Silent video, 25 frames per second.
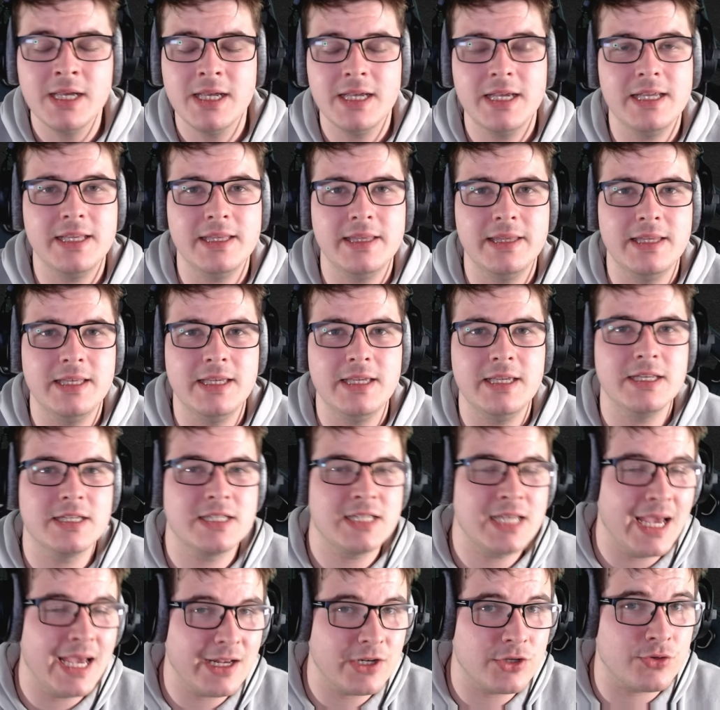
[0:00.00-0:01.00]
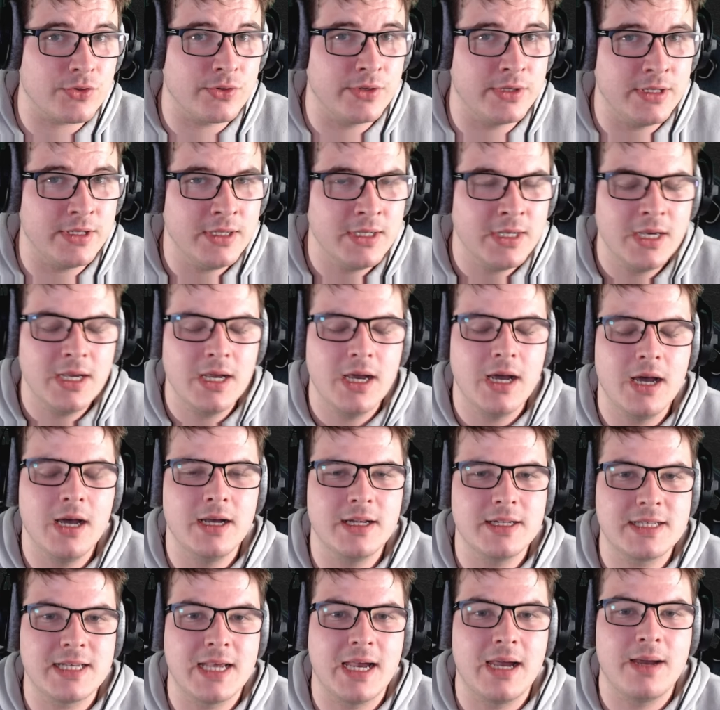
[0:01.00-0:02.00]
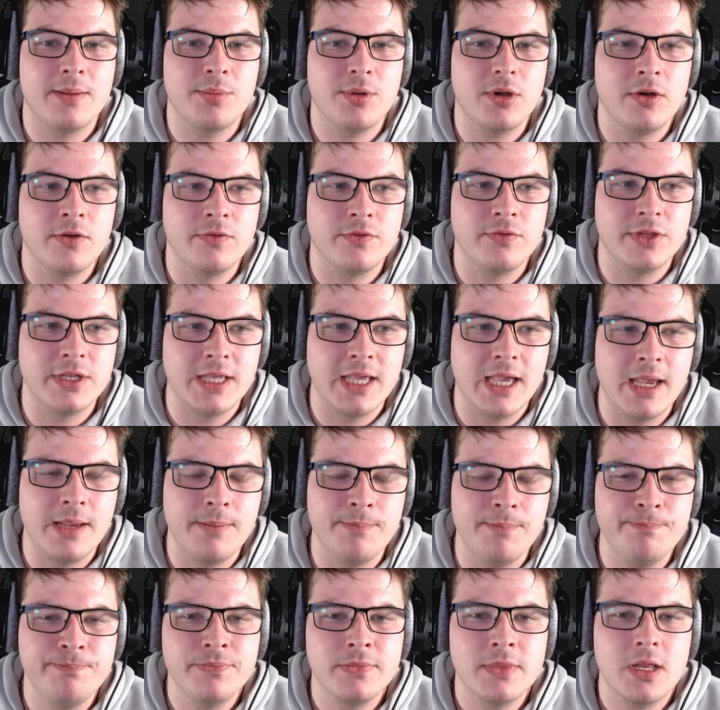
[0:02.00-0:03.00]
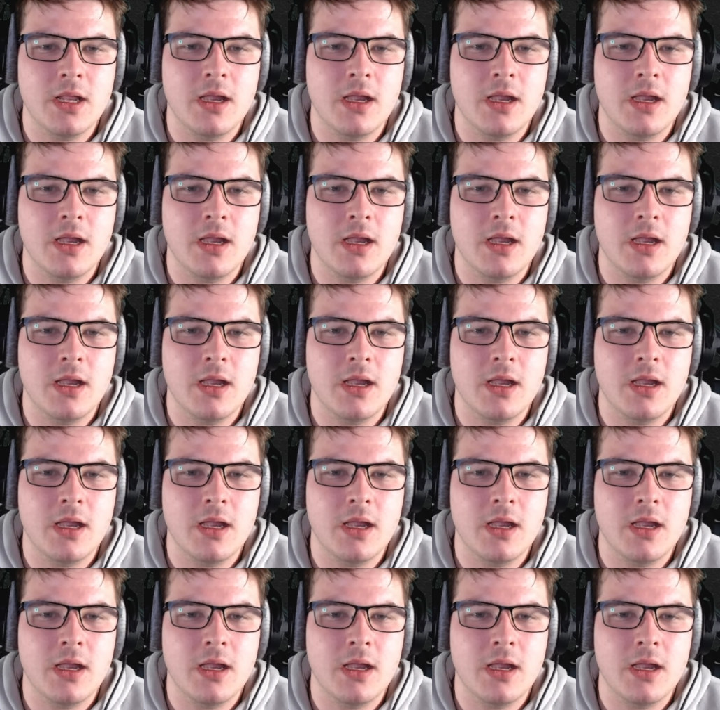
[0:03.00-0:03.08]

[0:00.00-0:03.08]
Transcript: in the tech tree tab of the game,